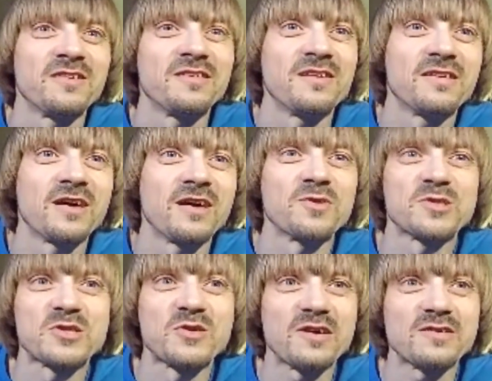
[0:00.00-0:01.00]
I wouldn't just go out and
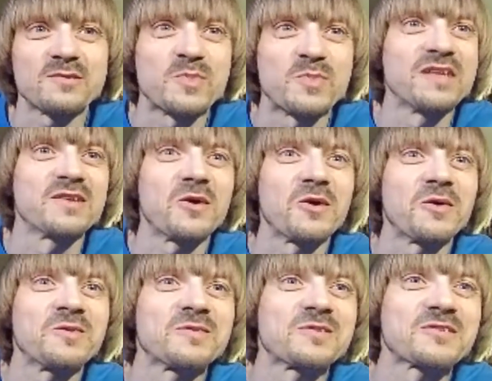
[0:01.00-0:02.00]
spend it all.
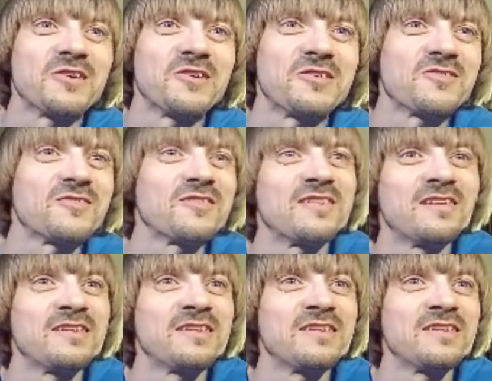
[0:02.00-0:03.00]
So that would be
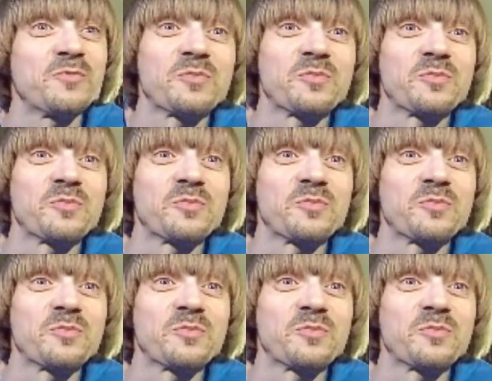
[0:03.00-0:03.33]
the big change.